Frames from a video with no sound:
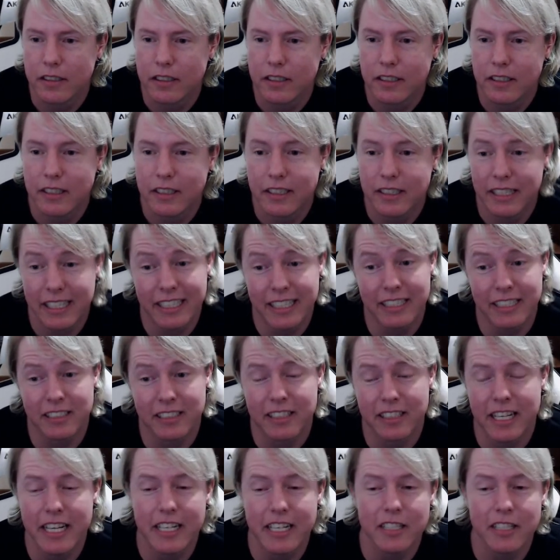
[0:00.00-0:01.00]
It
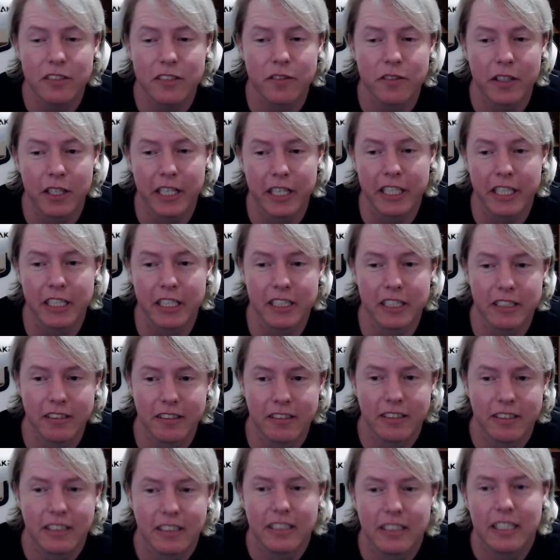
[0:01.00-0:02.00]
is very good.
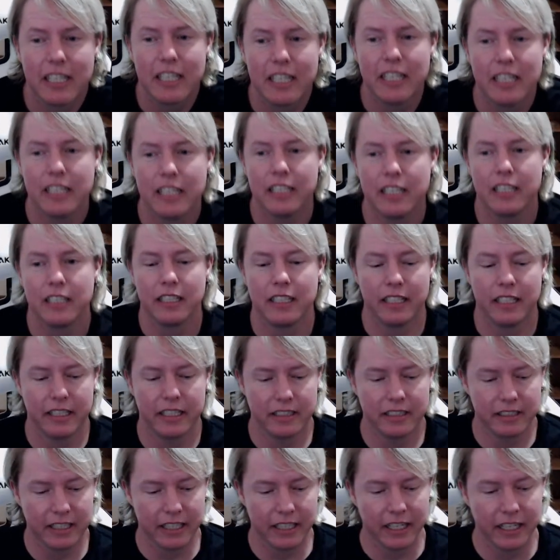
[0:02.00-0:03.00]
Like I
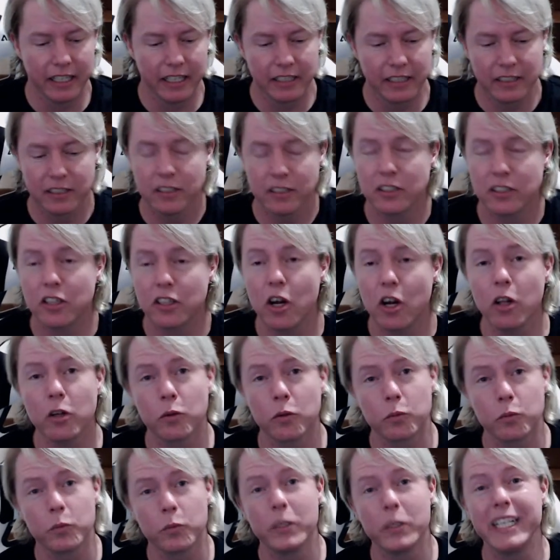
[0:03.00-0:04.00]
said, that color
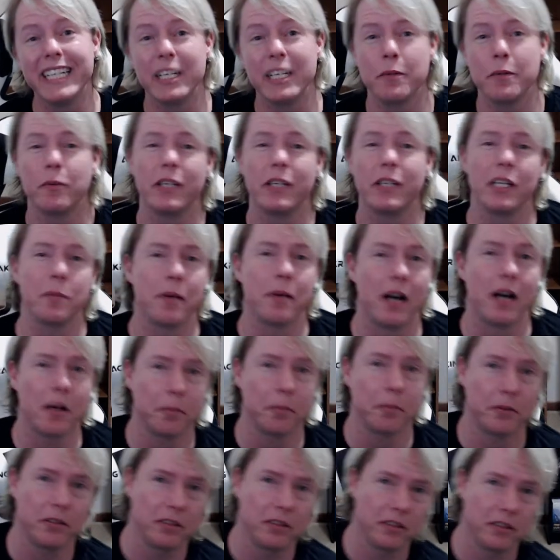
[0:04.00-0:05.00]
really, really
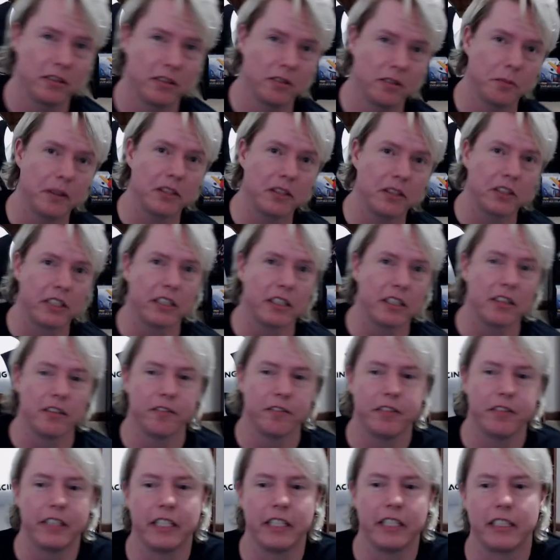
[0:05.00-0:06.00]
pops, especially on
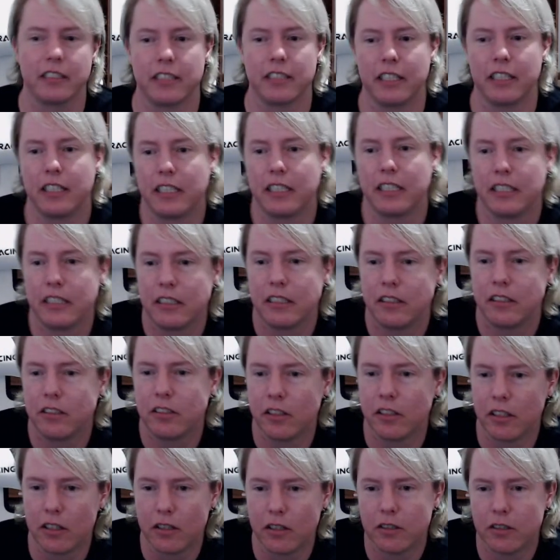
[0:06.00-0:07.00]
Phoenix there.
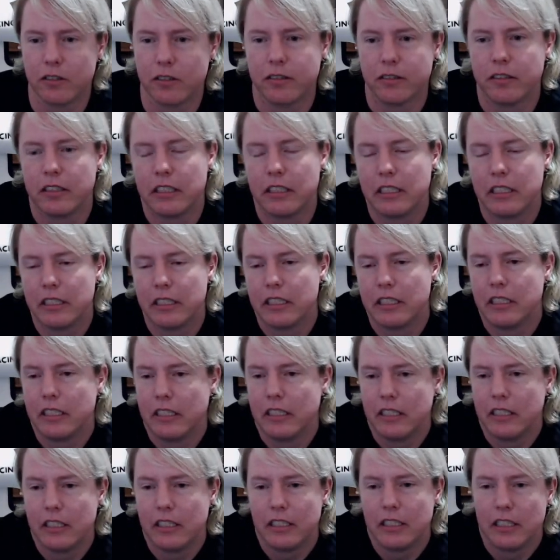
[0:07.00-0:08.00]
So,
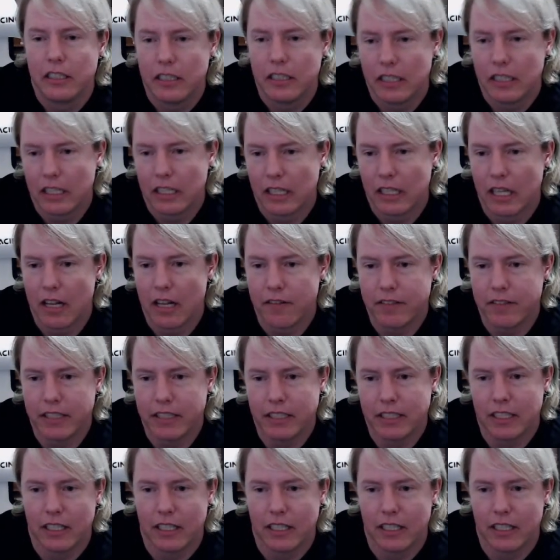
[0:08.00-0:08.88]
love it.